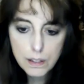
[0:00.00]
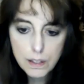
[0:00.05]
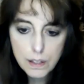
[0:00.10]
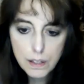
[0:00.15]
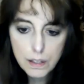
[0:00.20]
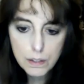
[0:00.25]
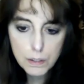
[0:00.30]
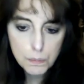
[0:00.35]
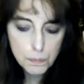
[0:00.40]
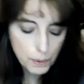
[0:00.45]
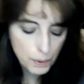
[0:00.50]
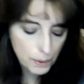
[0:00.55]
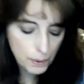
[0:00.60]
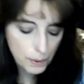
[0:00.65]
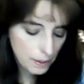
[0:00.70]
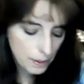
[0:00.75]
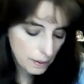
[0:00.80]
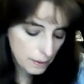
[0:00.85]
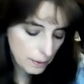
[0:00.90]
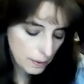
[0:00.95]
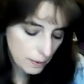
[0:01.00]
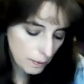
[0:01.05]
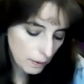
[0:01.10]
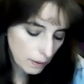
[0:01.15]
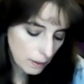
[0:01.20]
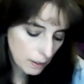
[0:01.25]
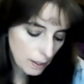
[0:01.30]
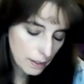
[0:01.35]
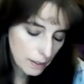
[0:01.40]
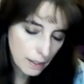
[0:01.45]
I'm going to put it in there
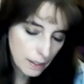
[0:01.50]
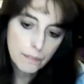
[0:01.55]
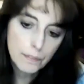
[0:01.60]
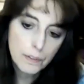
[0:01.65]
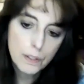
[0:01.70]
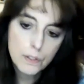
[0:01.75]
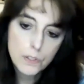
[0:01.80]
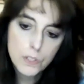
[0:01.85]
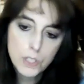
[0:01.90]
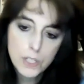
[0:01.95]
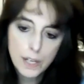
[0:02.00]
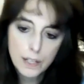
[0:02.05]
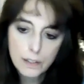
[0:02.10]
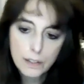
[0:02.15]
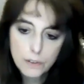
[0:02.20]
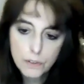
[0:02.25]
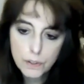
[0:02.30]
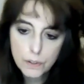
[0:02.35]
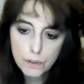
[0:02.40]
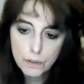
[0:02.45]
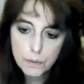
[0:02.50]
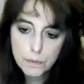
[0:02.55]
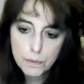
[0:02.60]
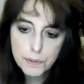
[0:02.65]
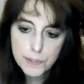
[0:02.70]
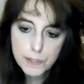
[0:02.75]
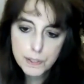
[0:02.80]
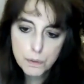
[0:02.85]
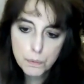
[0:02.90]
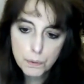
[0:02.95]
again. I'm going to check there. Let's
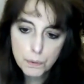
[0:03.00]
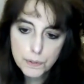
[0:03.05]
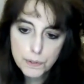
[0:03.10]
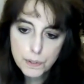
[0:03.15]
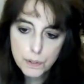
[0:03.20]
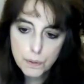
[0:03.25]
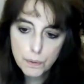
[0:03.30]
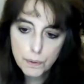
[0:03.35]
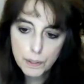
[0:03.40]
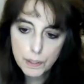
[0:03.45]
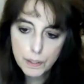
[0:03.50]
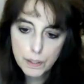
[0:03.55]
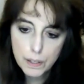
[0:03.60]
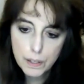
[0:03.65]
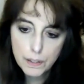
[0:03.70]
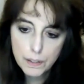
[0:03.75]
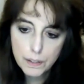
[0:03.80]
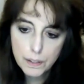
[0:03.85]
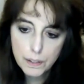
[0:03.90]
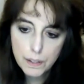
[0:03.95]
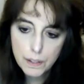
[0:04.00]
see what's going on.